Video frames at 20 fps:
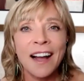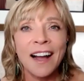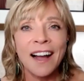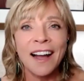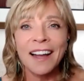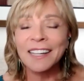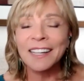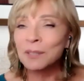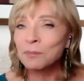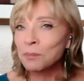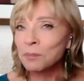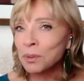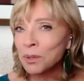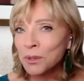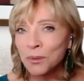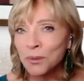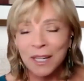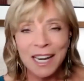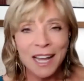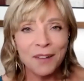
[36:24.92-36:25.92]
I didn't
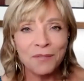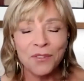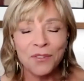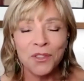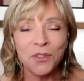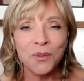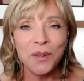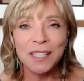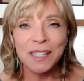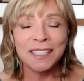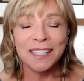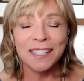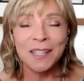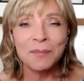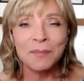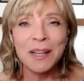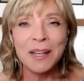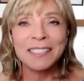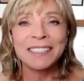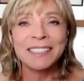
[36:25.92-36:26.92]
put one out for the rest of
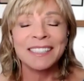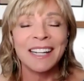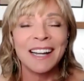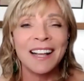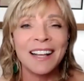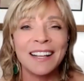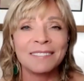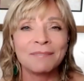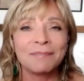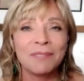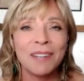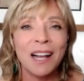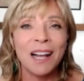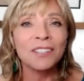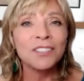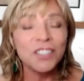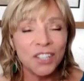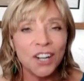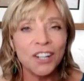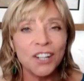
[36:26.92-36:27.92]
the months. And I,
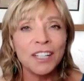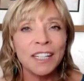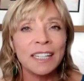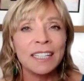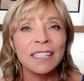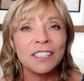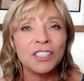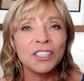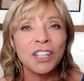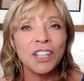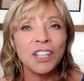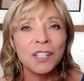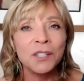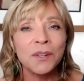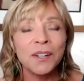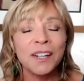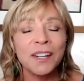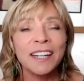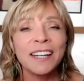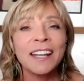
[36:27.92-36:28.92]
I'll start again in
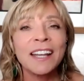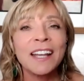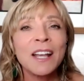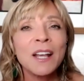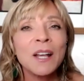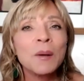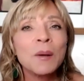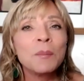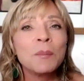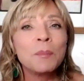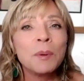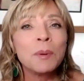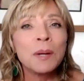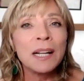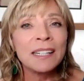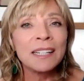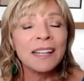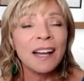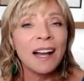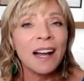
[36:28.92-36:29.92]
January.
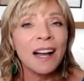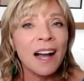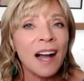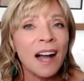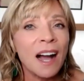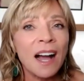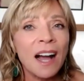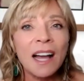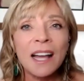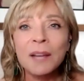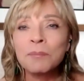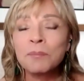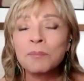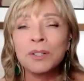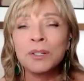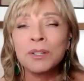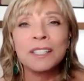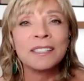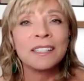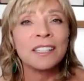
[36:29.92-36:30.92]
But I
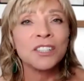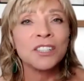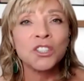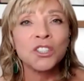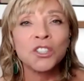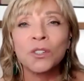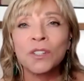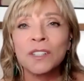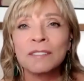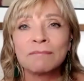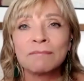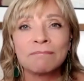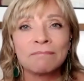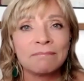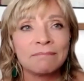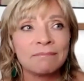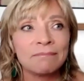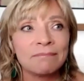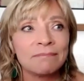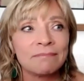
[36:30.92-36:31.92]
put a short
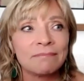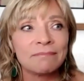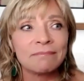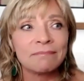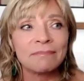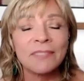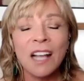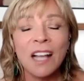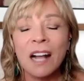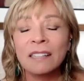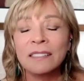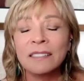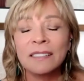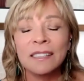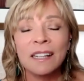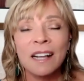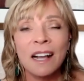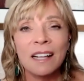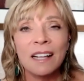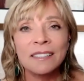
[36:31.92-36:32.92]

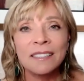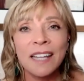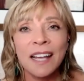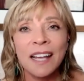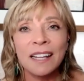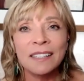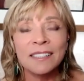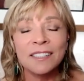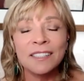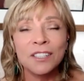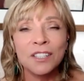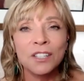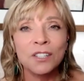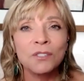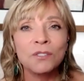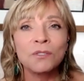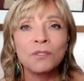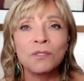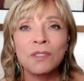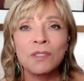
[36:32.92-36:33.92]
constant contact
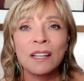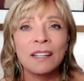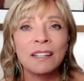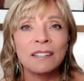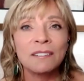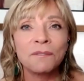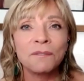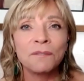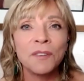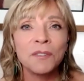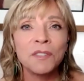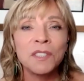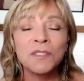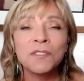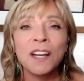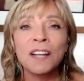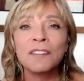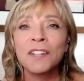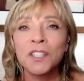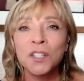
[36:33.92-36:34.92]
to the
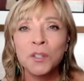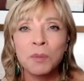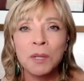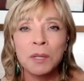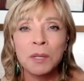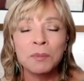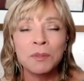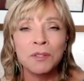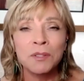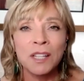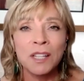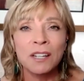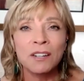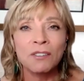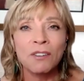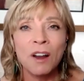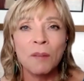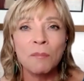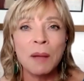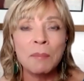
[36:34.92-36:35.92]
5,500 people that
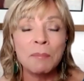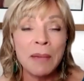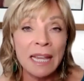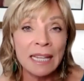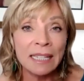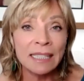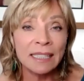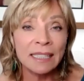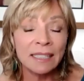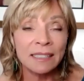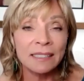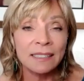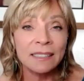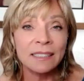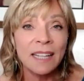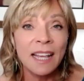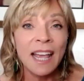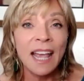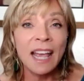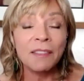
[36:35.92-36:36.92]
are on my mailing
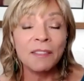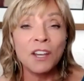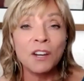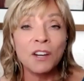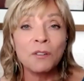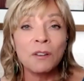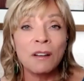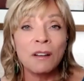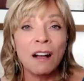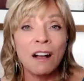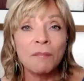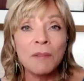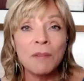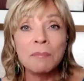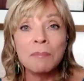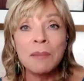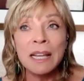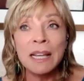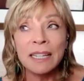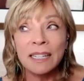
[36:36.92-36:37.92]
list. And they're on
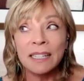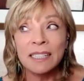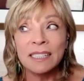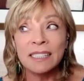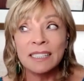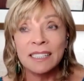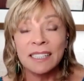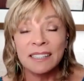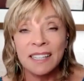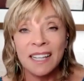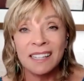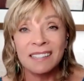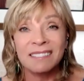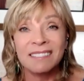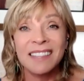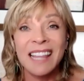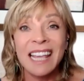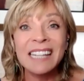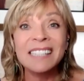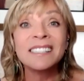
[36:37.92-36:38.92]
my mailing list in
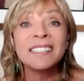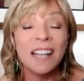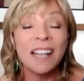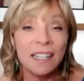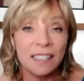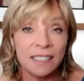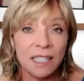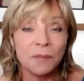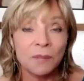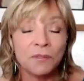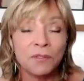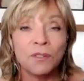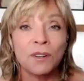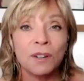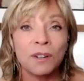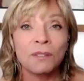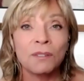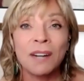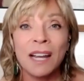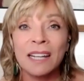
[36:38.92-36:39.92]
that they signed up
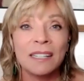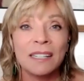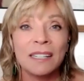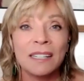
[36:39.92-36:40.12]
for it, right?